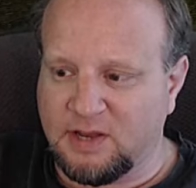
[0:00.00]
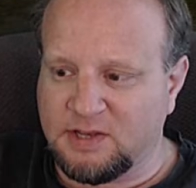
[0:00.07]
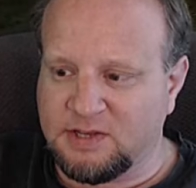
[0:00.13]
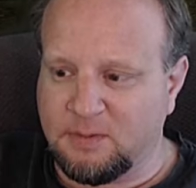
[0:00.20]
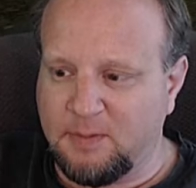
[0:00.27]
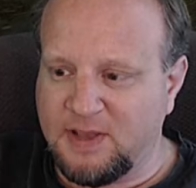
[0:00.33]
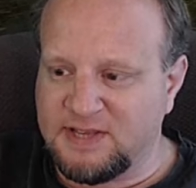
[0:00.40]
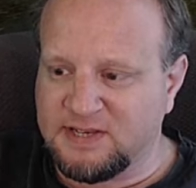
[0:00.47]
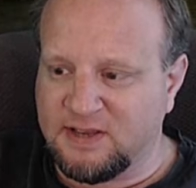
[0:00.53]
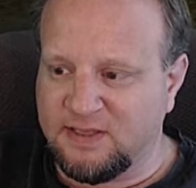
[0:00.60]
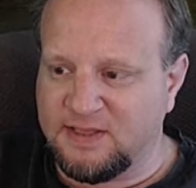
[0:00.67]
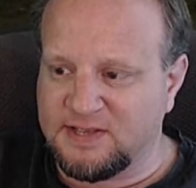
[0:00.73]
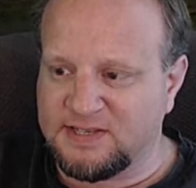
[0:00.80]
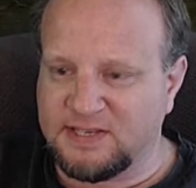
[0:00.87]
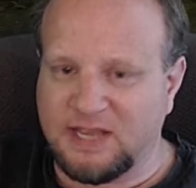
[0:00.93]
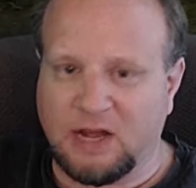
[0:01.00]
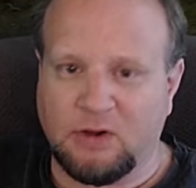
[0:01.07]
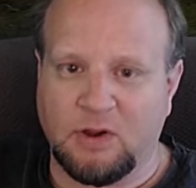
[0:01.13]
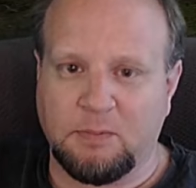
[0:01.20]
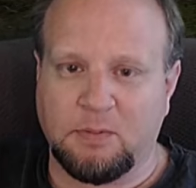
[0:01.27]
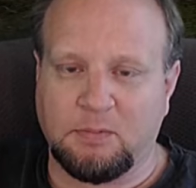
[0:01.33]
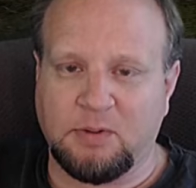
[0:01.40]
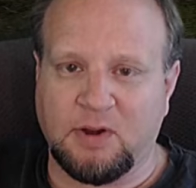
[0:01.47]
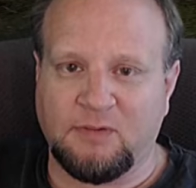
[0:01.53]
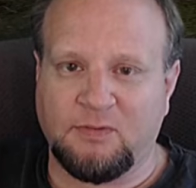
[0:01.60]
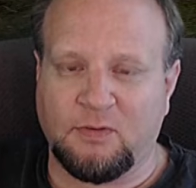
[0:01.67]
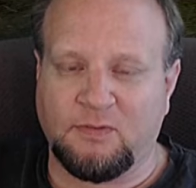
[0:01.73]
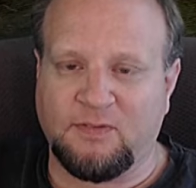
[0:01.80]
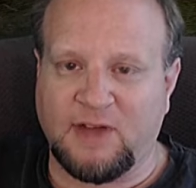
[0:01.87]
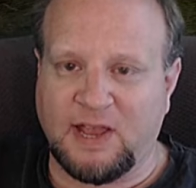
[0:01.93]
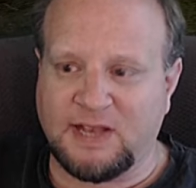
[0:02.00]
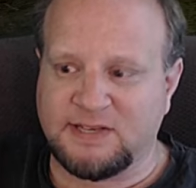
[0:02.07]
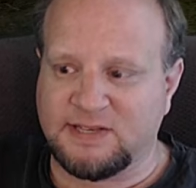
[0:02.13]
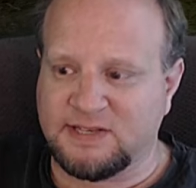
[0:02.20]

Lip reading: So basically this is how I prepare for fights.